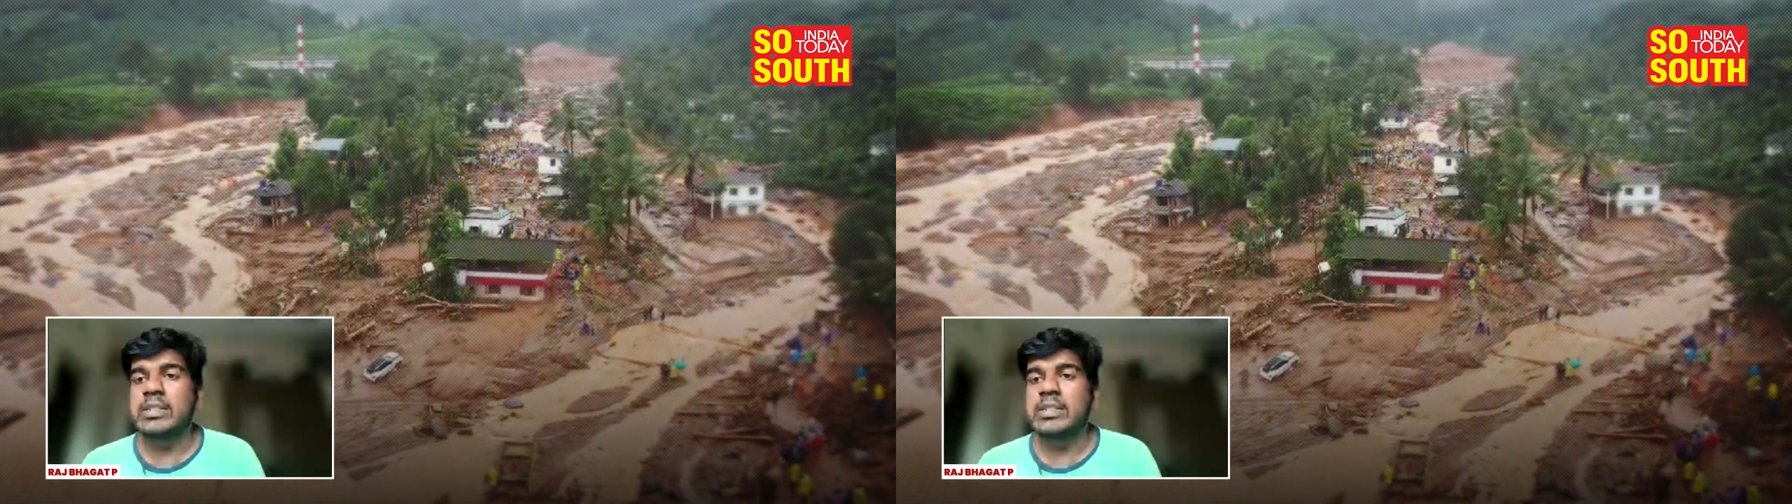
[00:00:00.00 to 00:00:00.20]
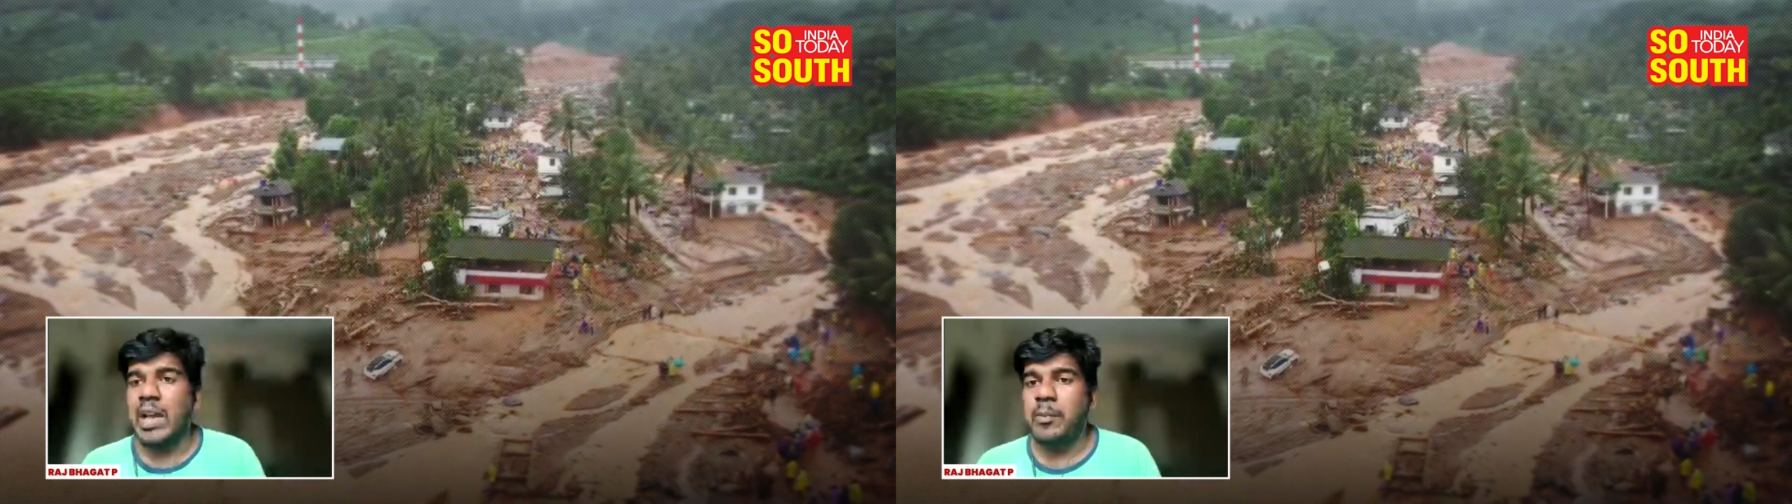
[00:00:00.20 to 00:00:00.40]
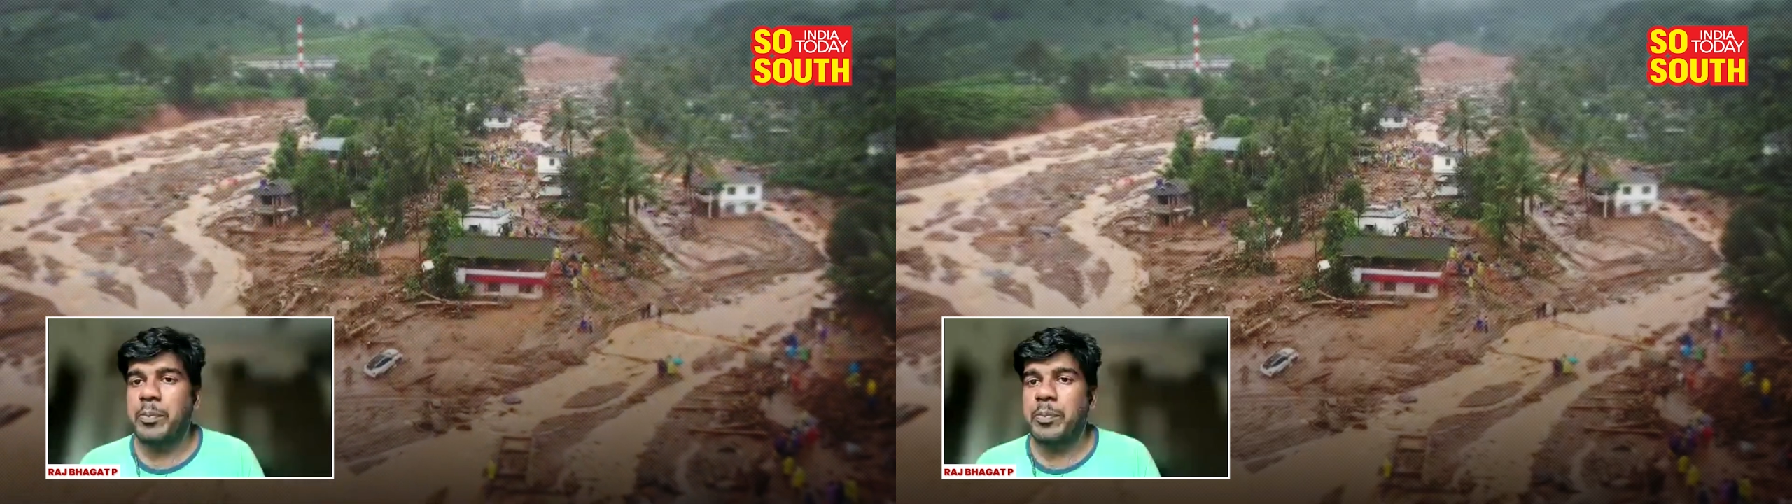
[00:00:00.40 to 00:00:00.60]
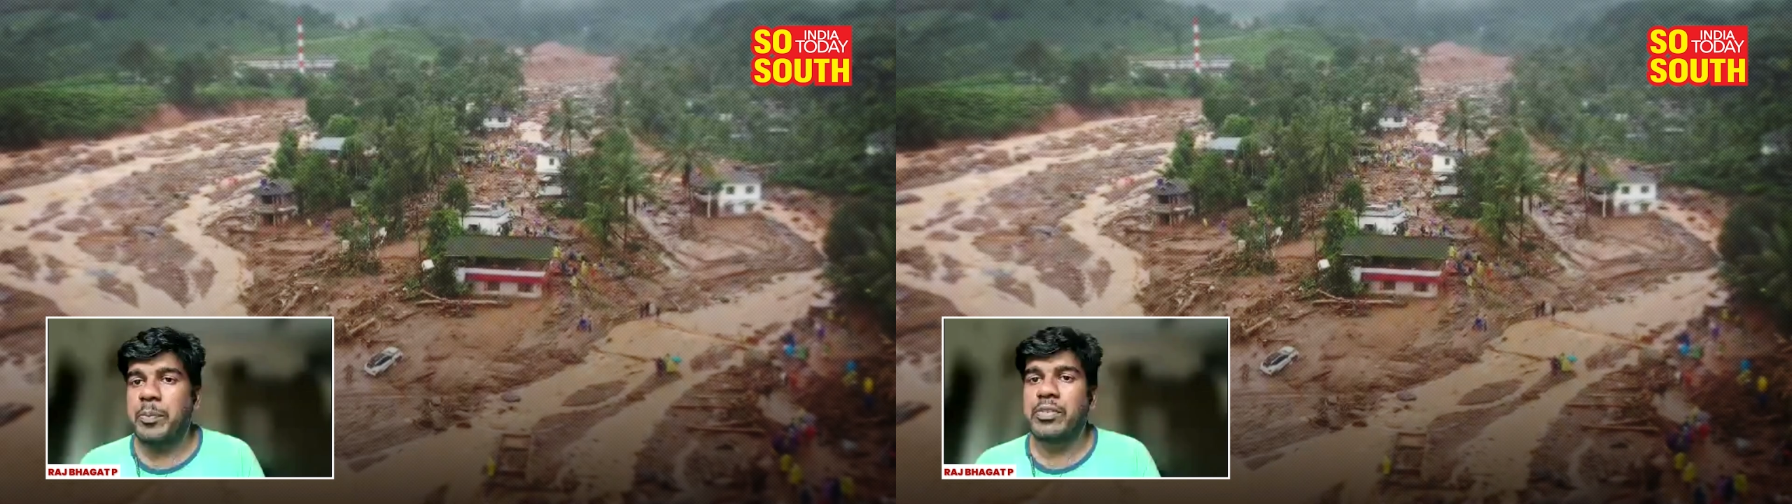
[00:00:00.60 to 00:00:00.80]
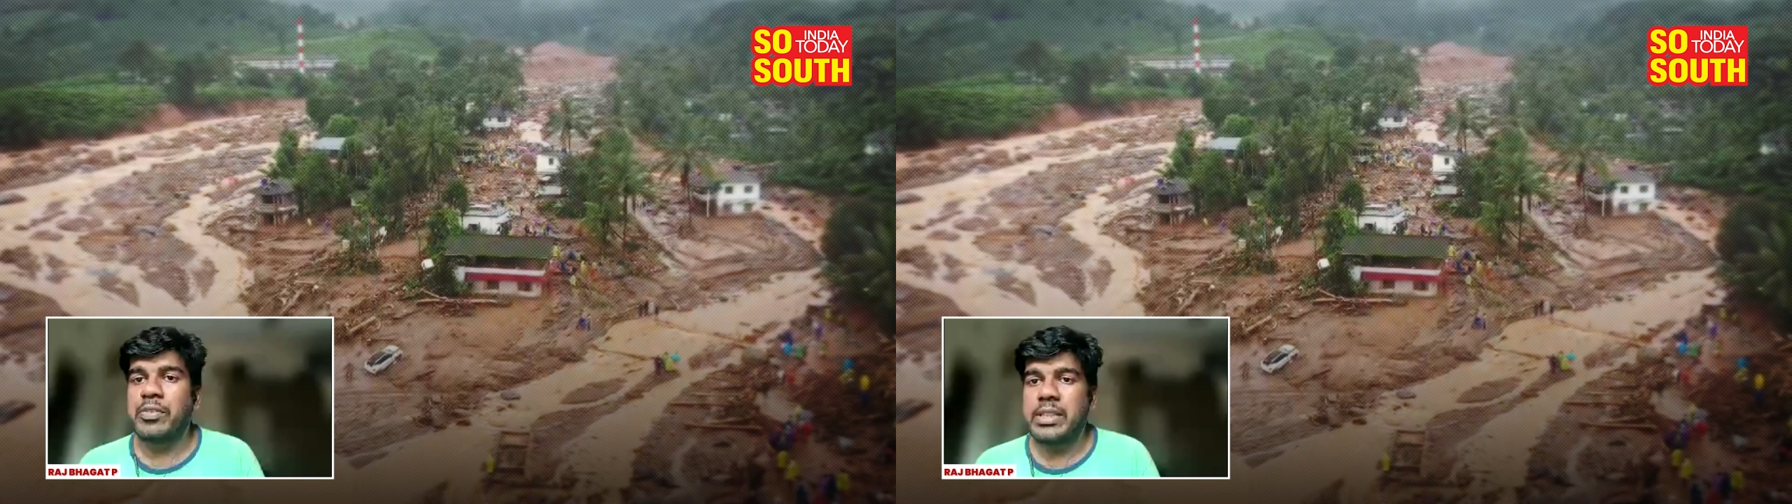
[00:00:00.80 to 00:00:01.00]

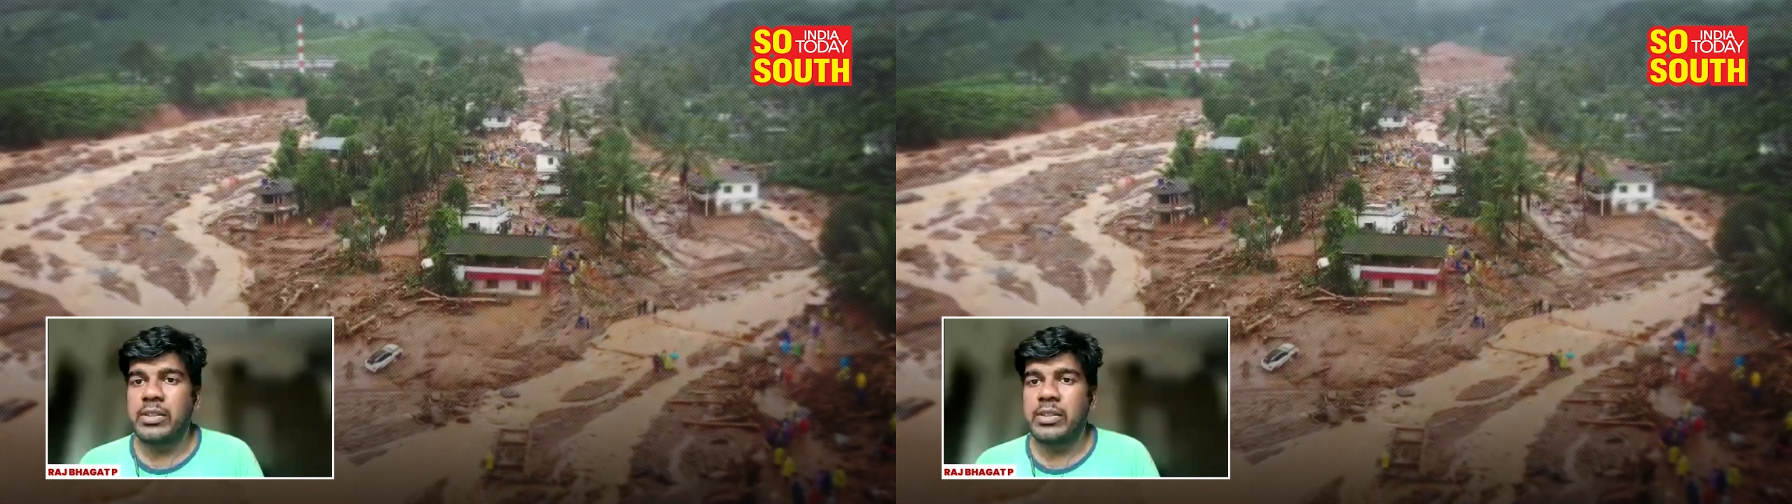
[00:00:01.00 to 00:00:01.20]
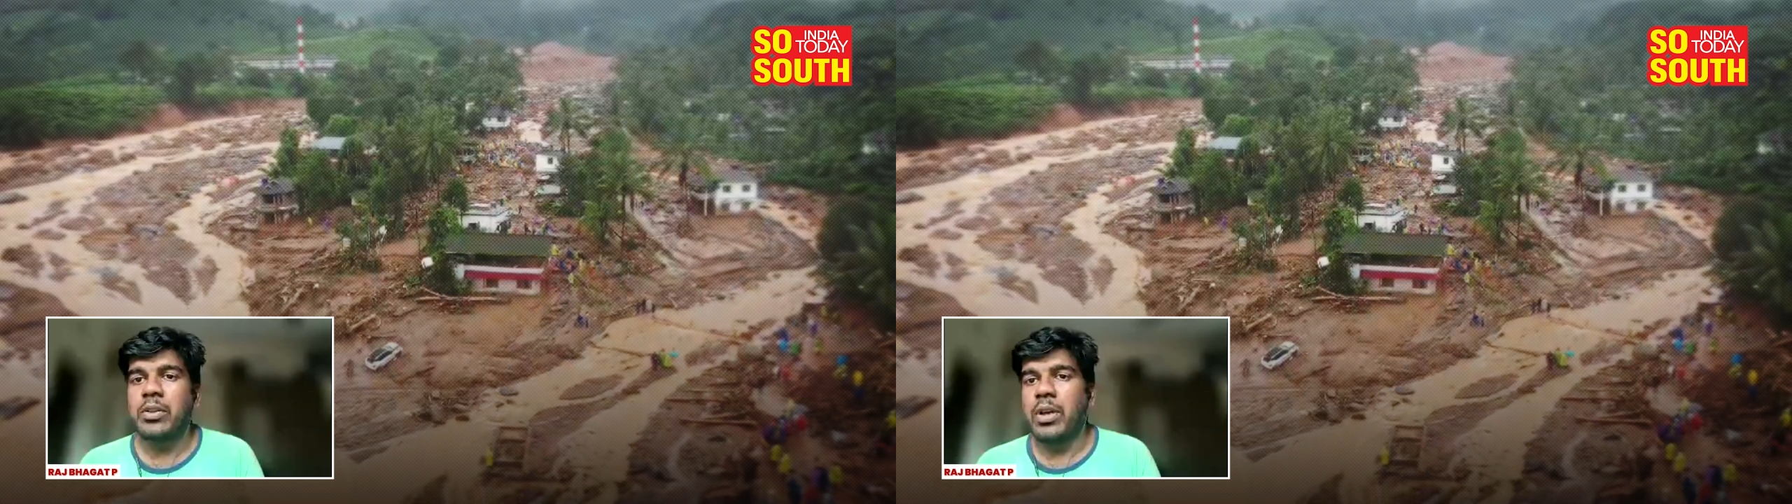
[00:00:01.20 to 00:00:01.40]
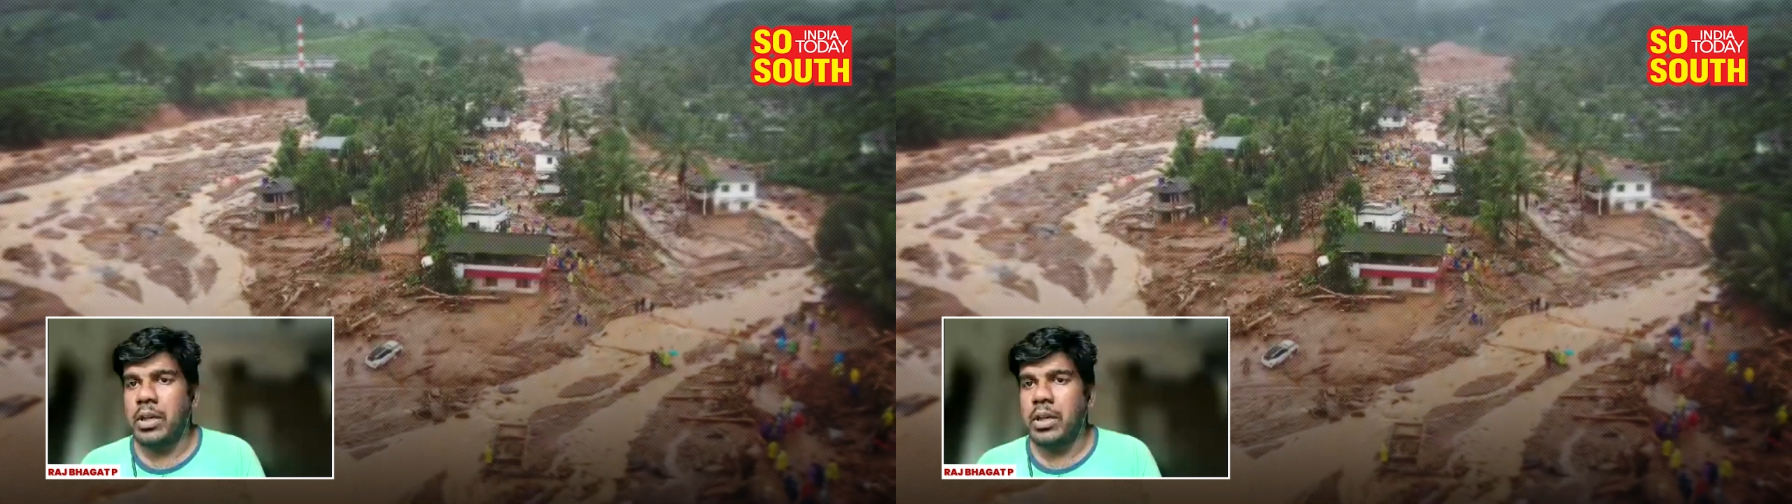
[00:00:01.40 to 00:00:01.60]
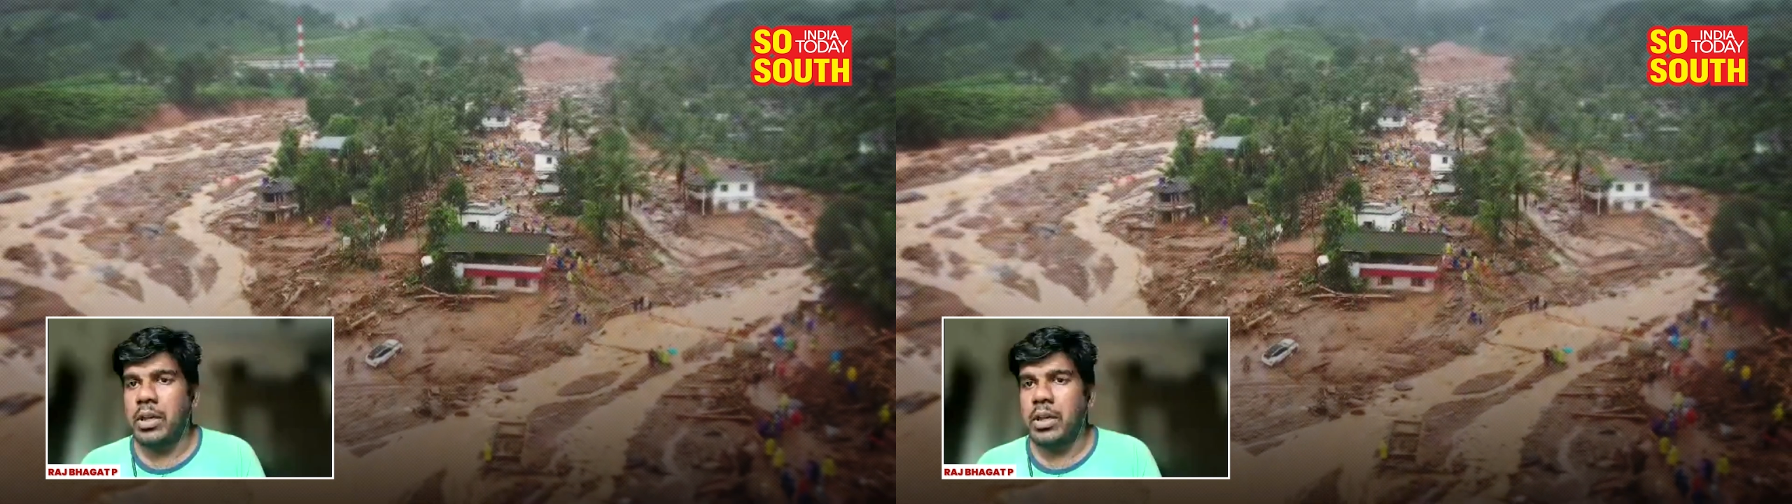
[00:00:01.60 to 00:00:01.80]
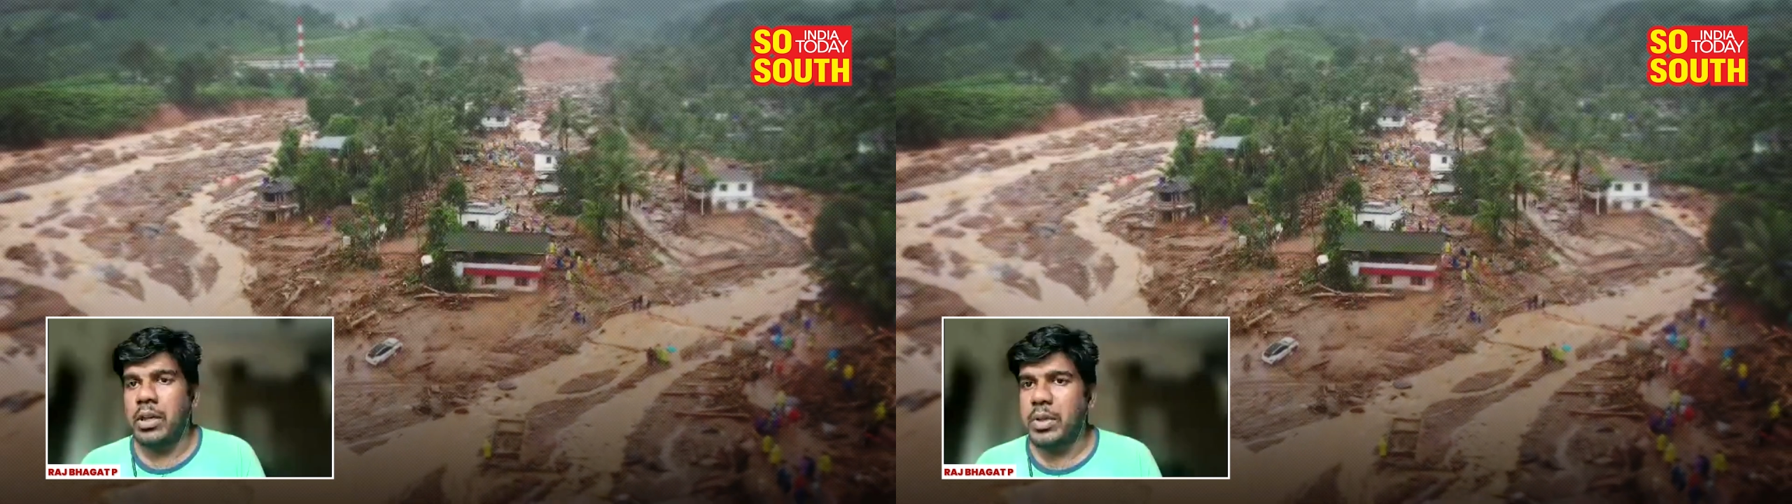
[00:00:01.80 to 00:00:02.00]
all this happening
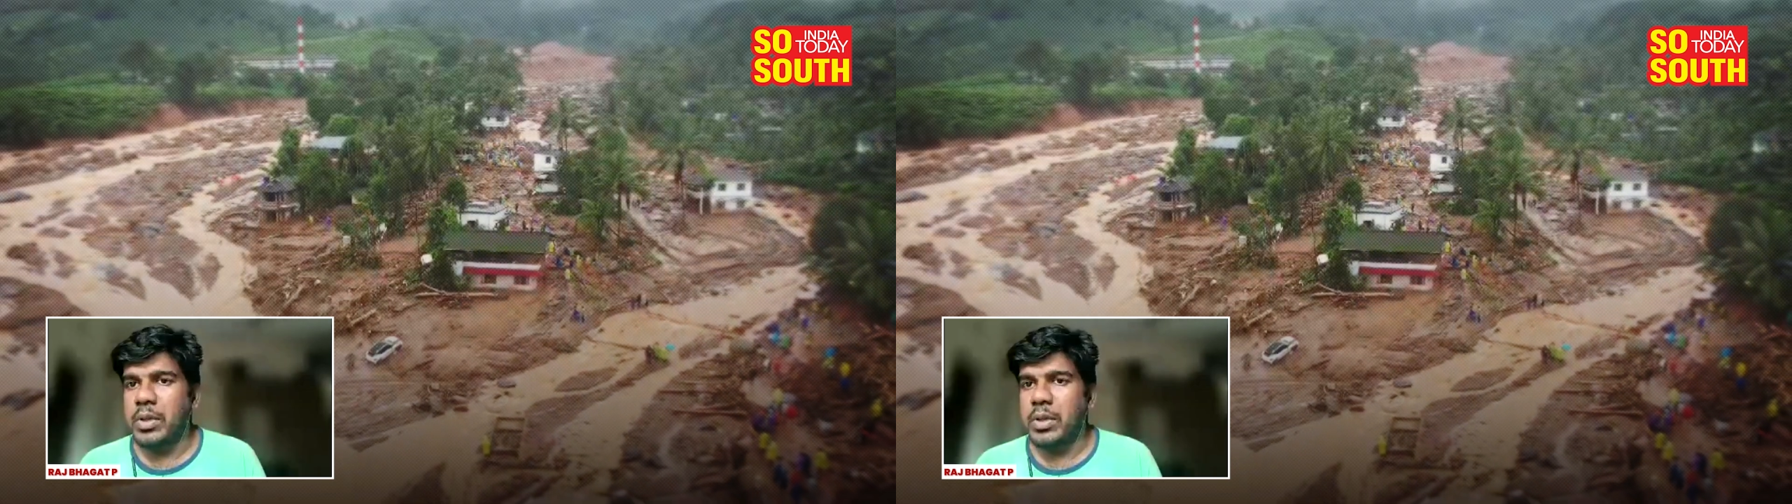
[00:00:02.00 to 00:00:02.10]
within